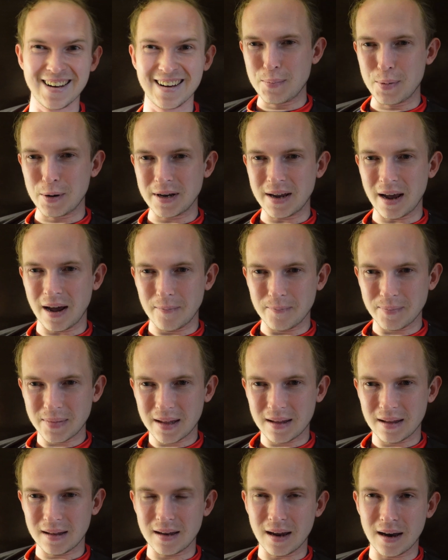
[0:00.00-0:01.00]
But yeah,
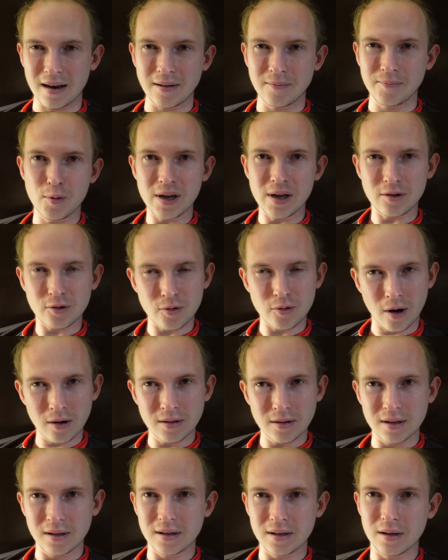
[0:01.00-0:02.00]
and then we
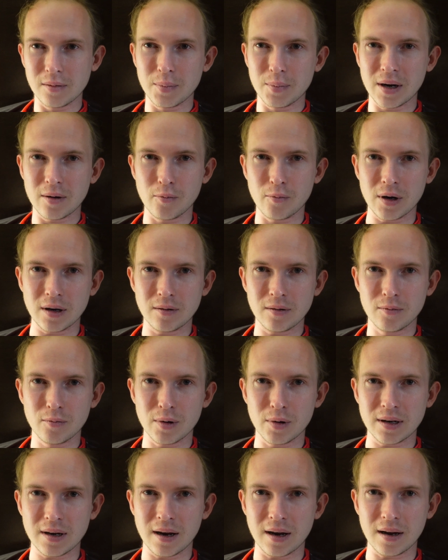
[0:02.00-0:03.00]
struggled a little bit with
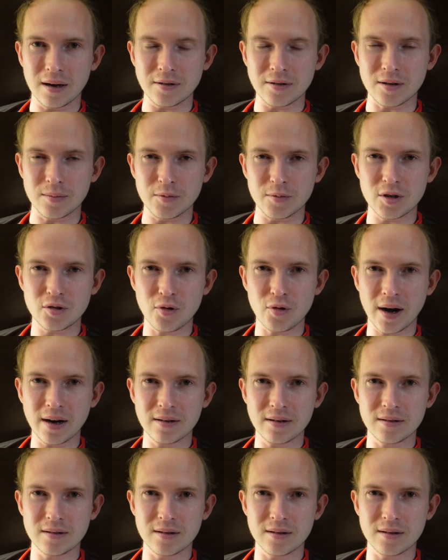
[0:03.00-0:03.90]
getting some strikes